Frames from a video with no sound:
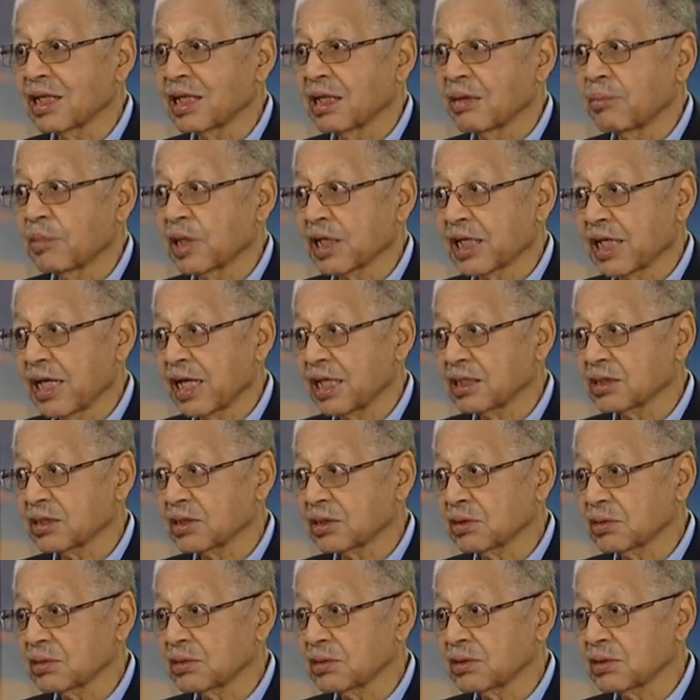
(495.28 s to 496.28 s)

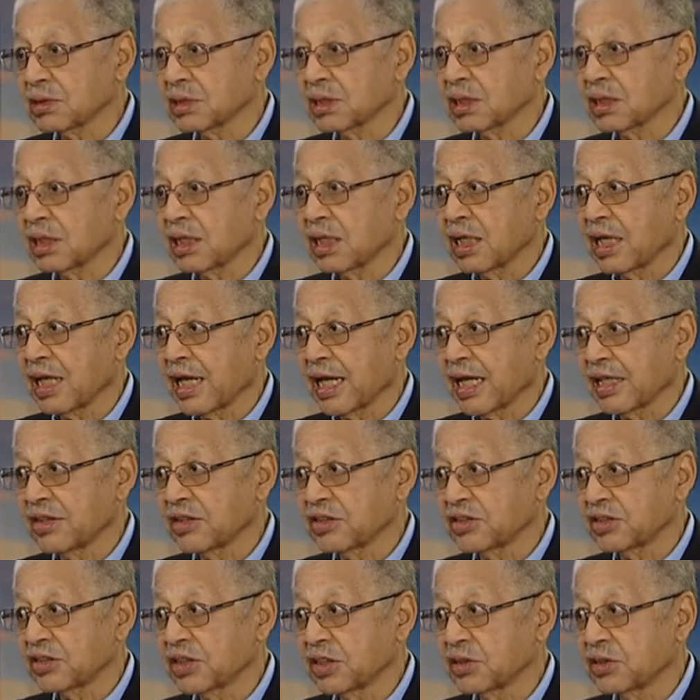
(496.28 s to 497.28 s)
McCaskill's and
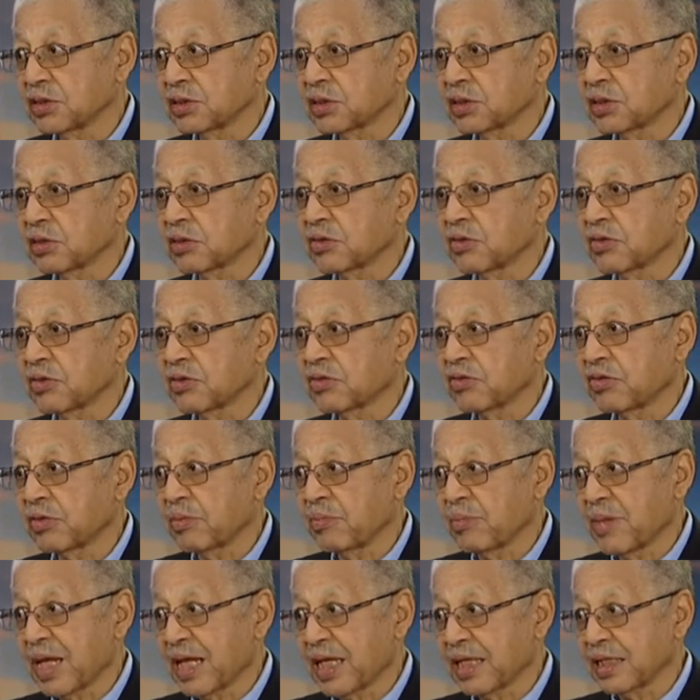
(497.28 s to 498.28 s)
the senator
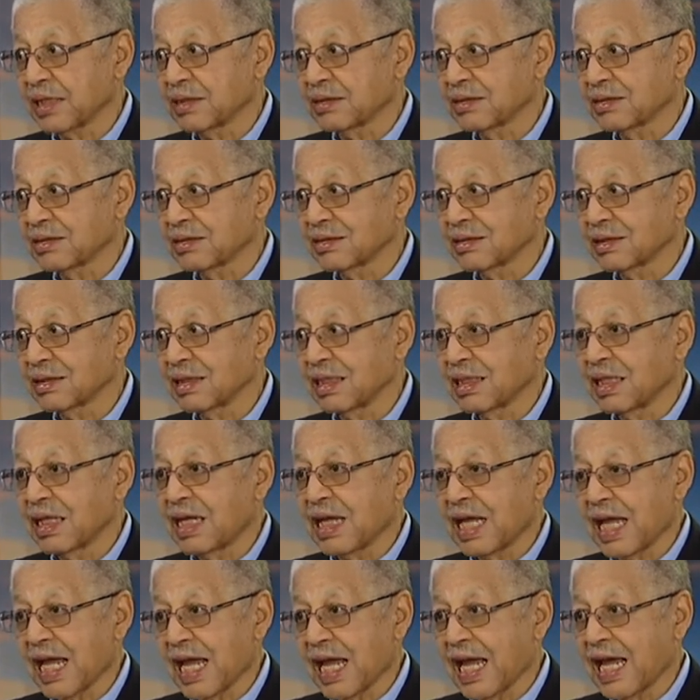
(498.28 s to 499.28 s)
from Maine.
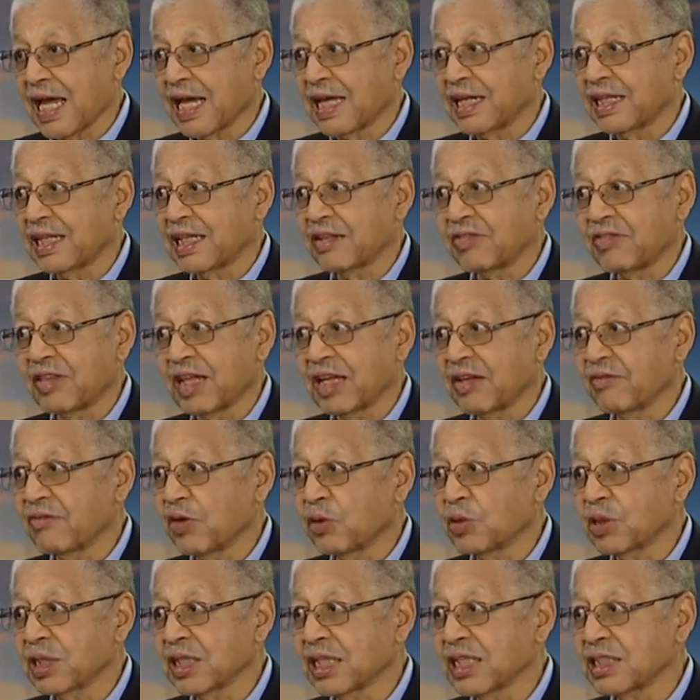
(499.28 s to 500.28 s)
And if they
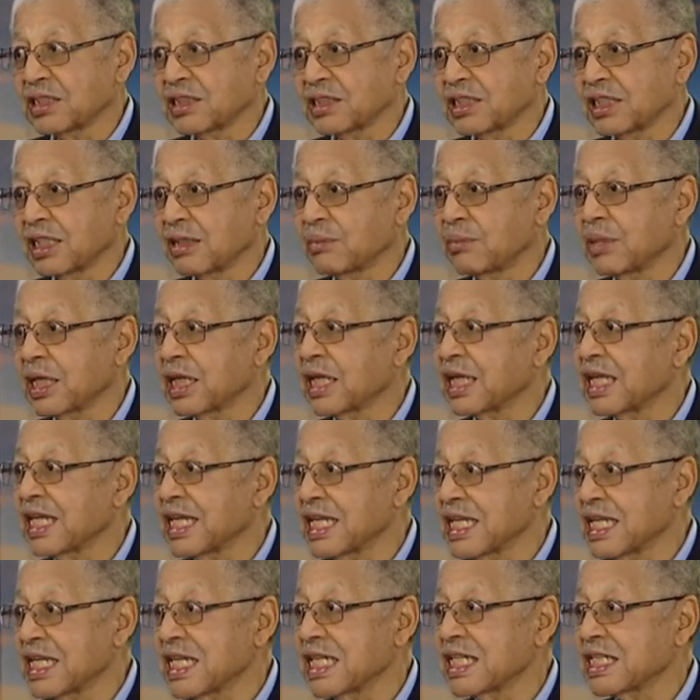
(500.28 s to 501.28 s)
vote against him,
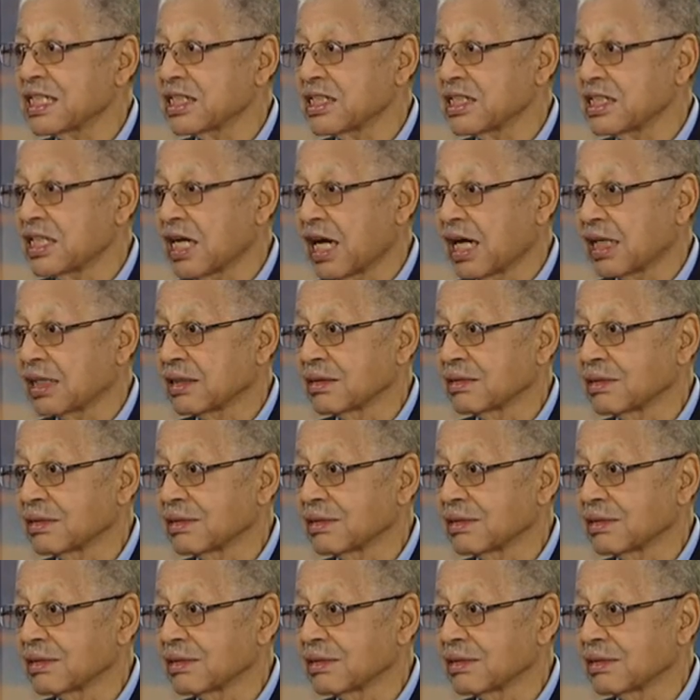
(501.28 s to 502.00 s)
he is done.